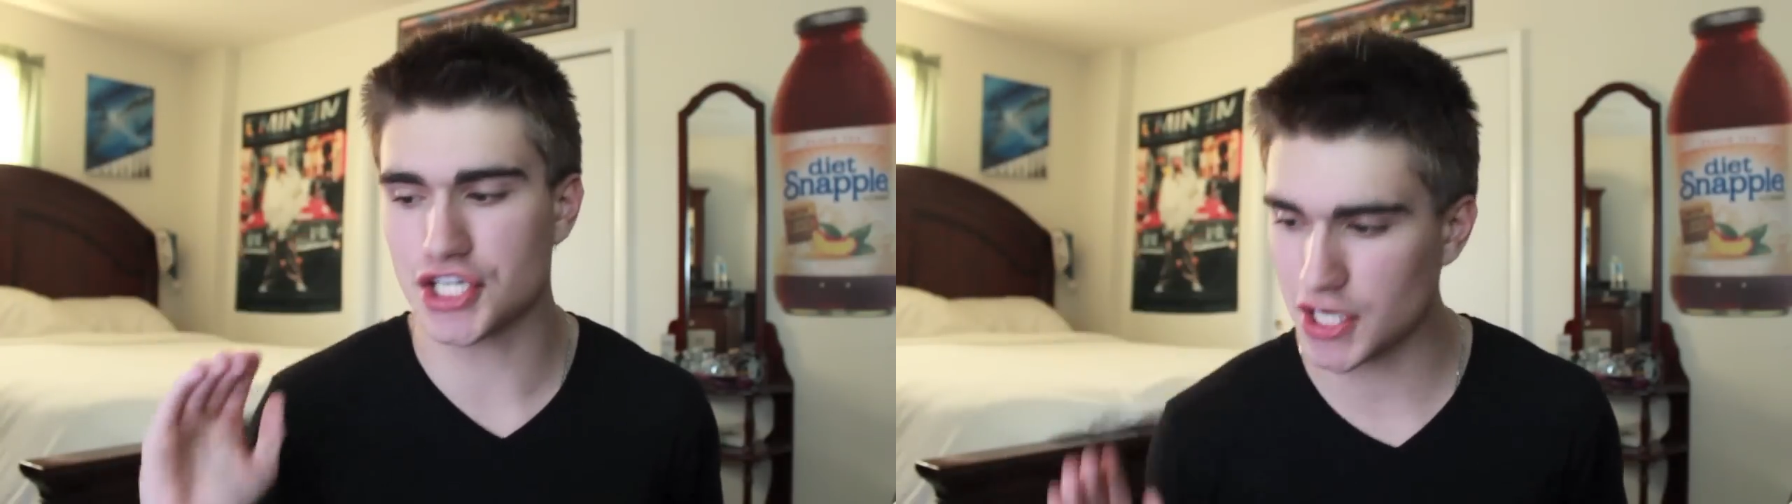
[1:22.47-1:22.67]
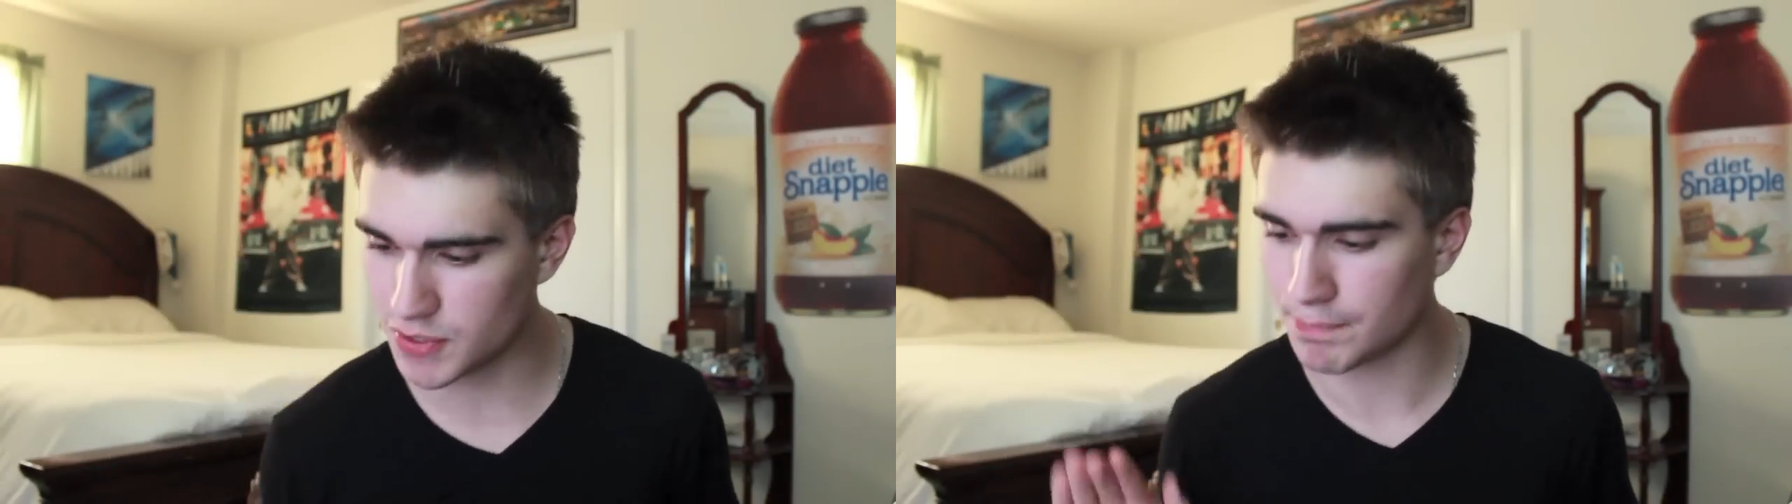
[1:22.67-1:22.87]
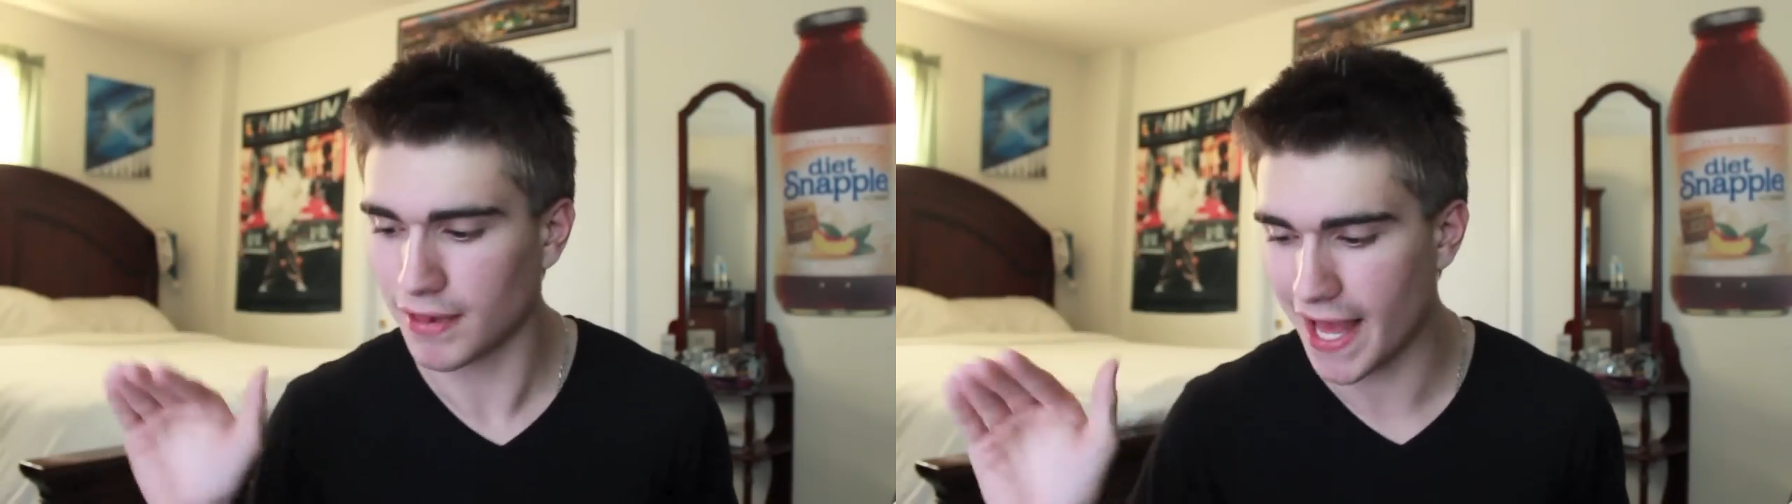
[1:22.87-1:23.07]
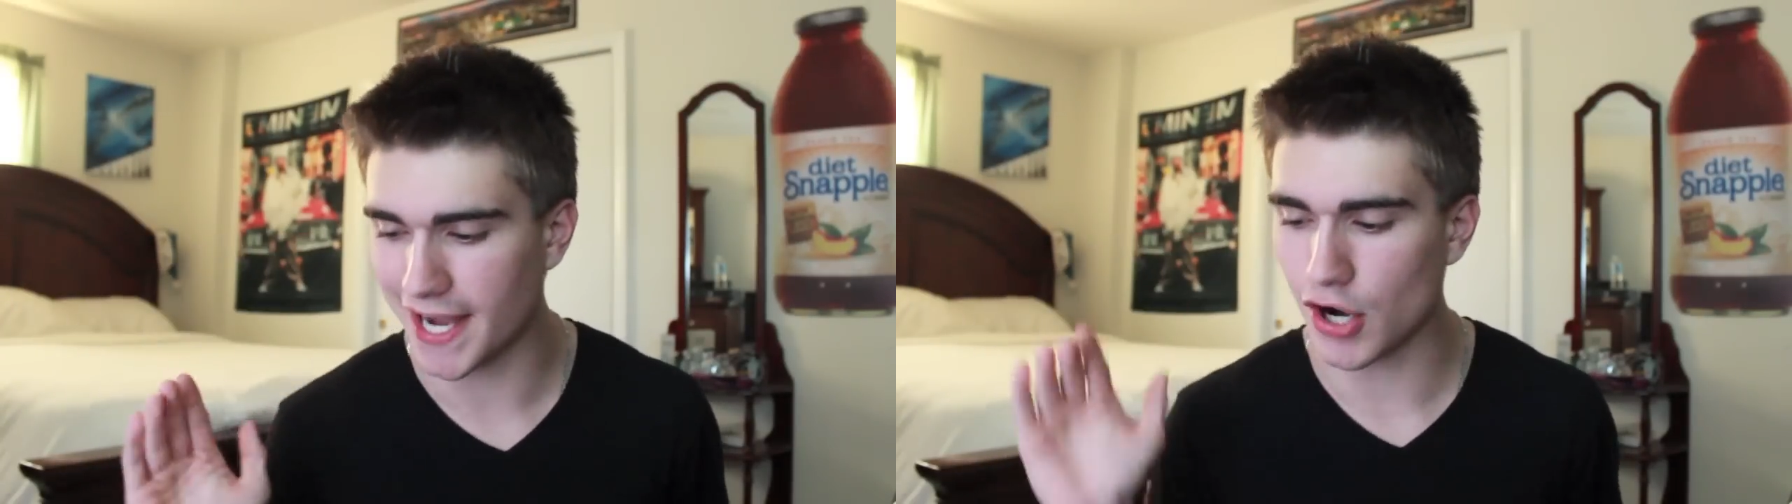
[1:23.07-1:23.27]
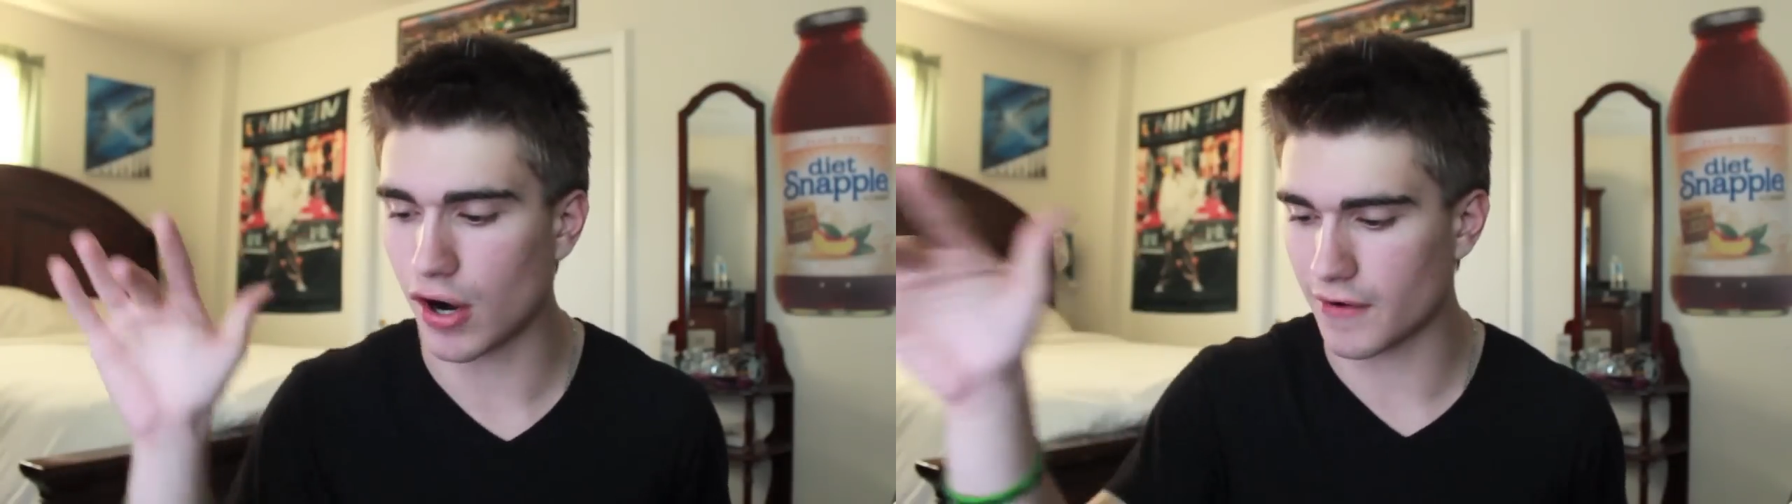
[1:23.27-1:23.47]
she was
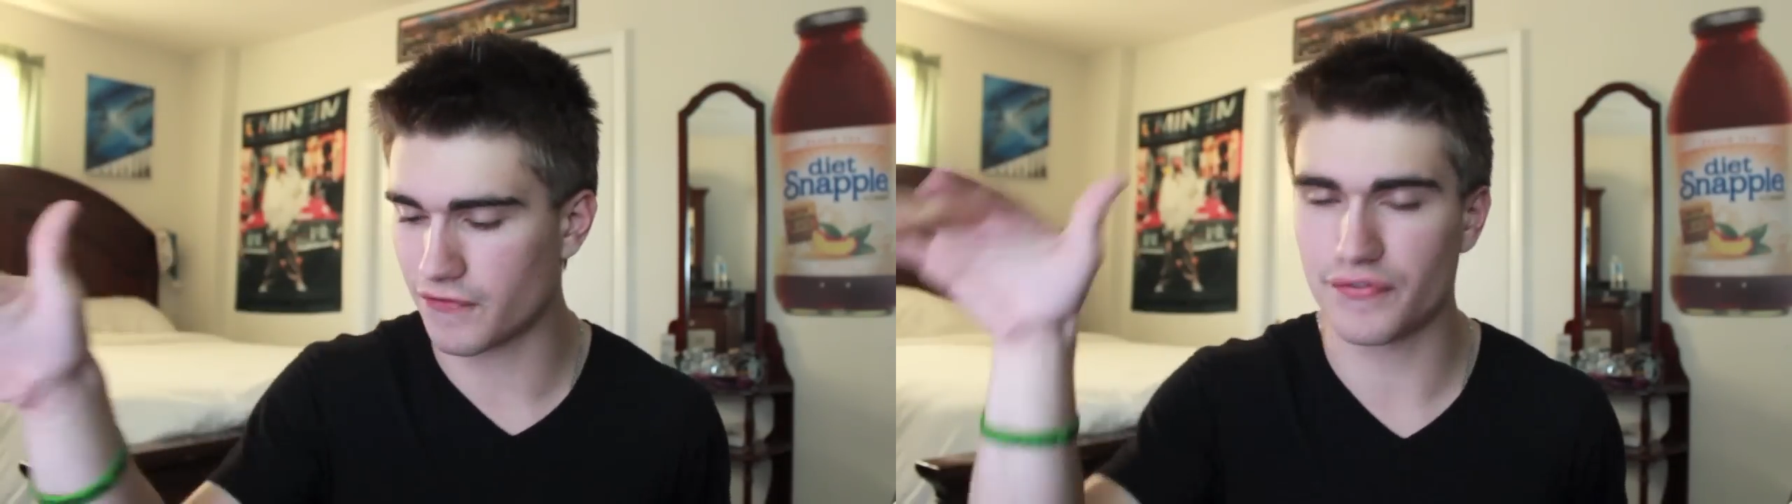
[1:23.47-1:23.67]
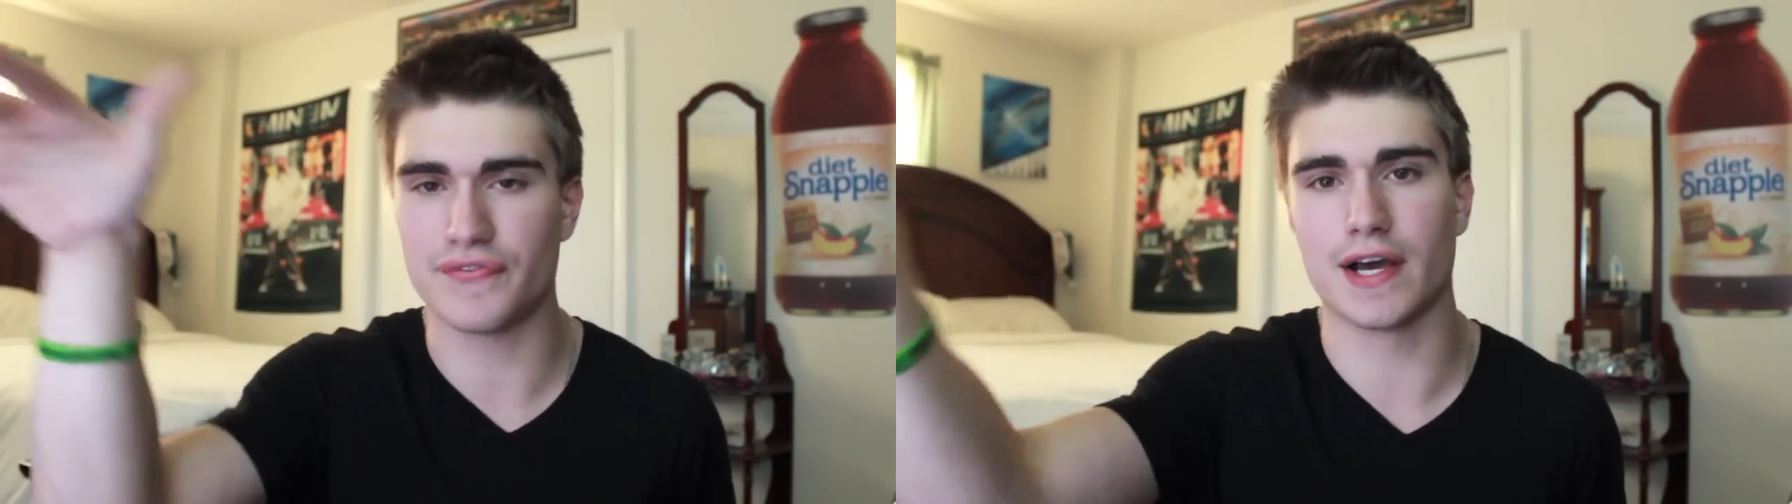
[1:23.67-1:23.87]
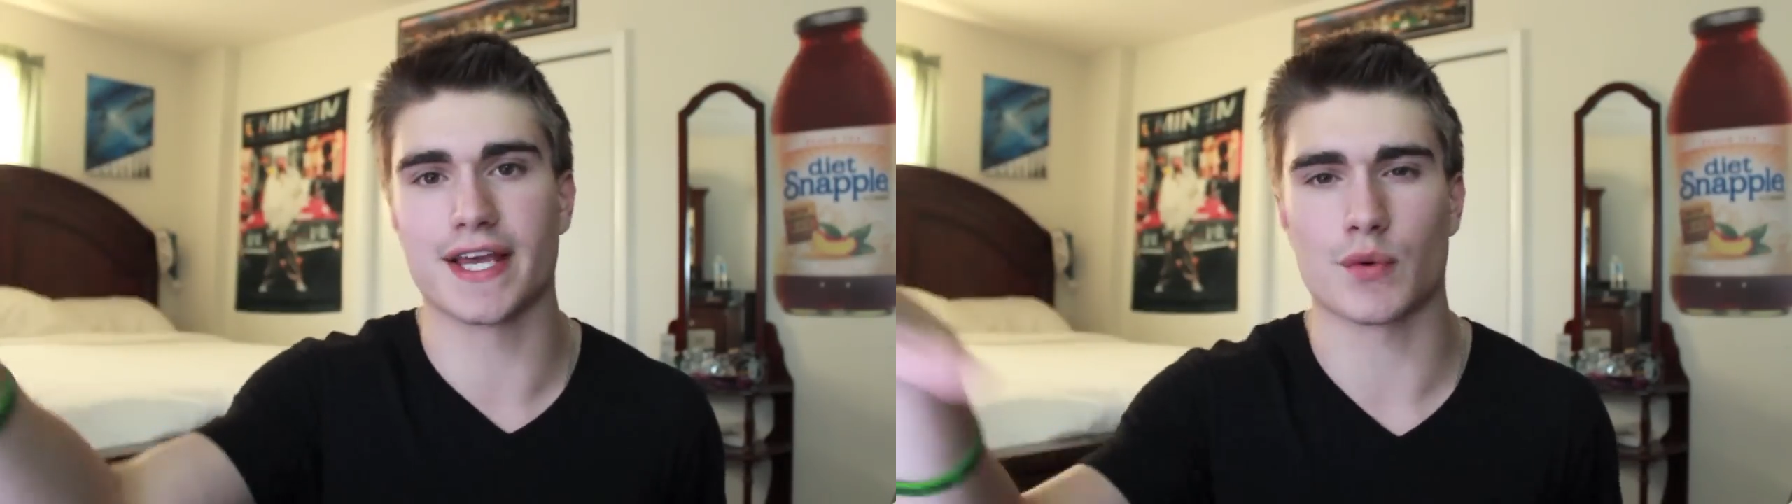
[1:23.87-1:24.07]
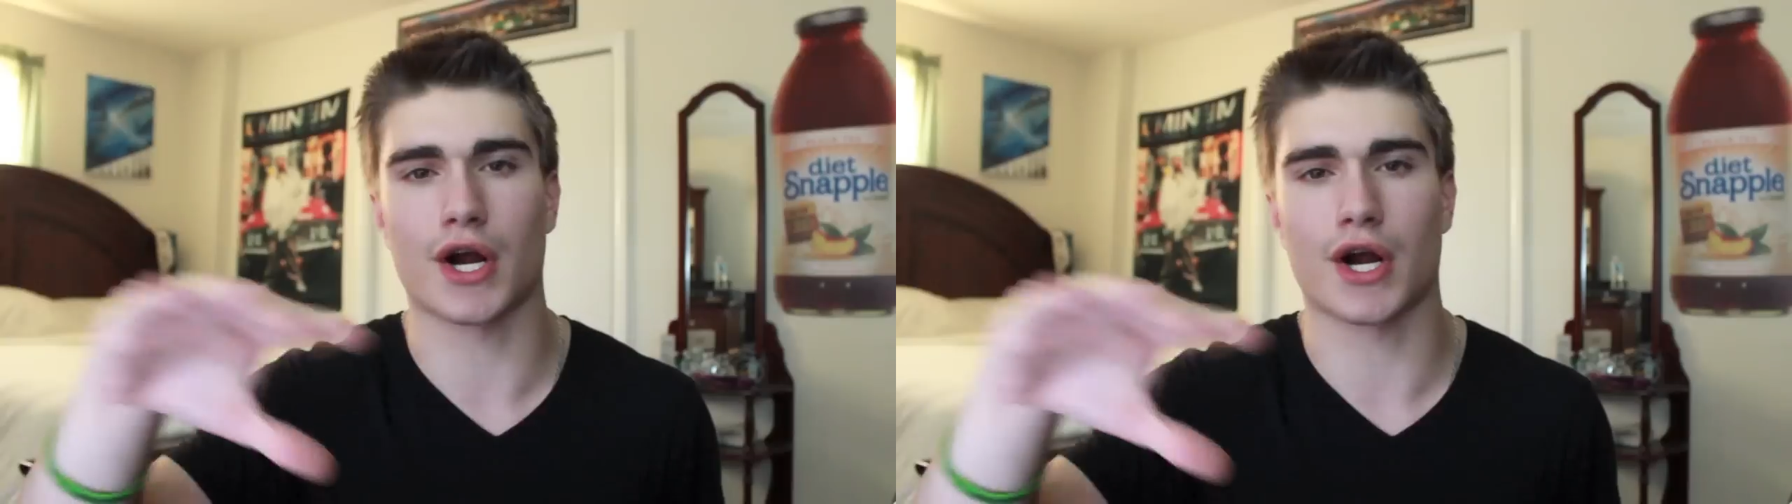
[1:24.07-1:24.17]
planning on fulfilling,